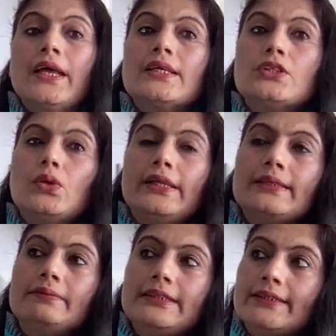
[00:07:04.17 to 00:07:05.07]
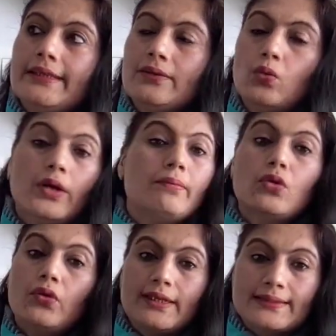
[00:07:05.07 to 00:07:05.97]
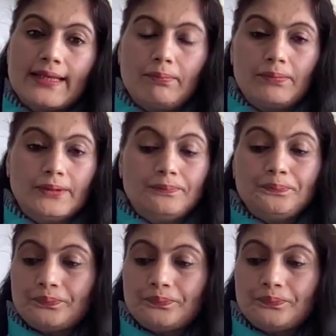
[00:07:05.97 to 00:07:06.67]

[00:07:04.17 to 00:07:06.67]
So let me take one more example.